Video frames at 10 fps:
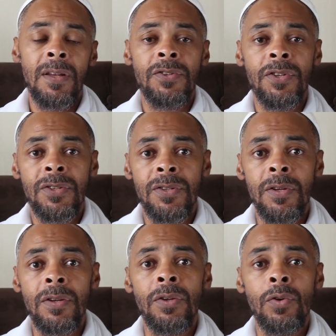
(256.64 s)

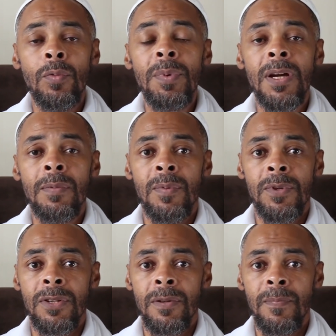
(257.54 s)
Just you become a
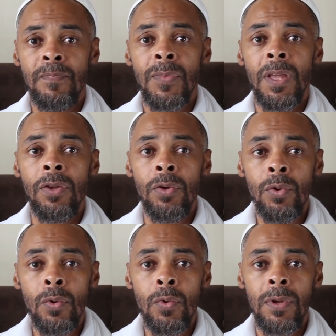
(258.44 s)
Muslim.
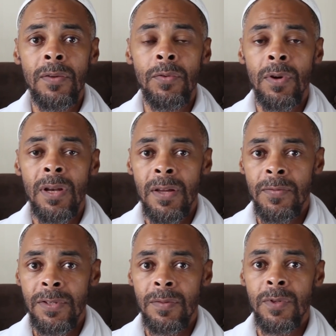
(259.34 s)
You live your
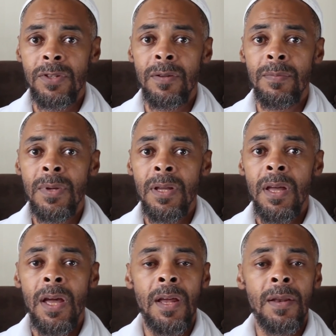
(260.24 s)
life as a Muslim.
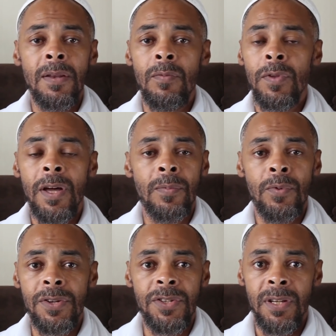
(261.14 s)
And without
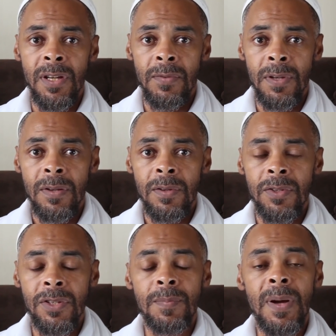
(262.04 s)
preaching even,
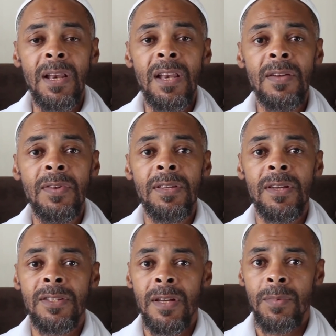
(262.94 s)
just by living
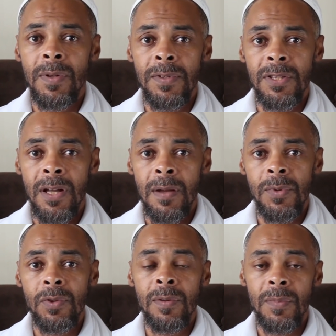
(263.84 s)
the example of
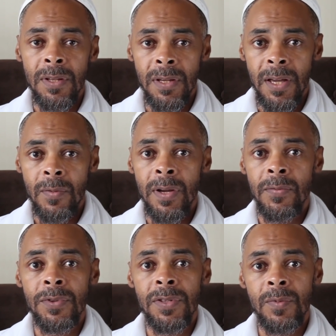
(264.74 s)
Islam, you can be the gateway
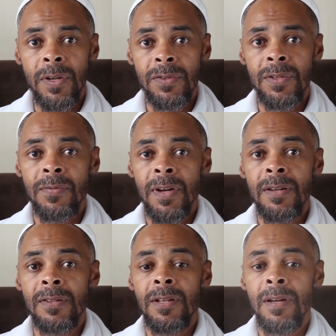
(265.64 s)
for someone else to
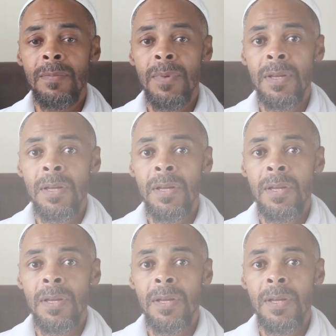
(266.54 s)
find Islam.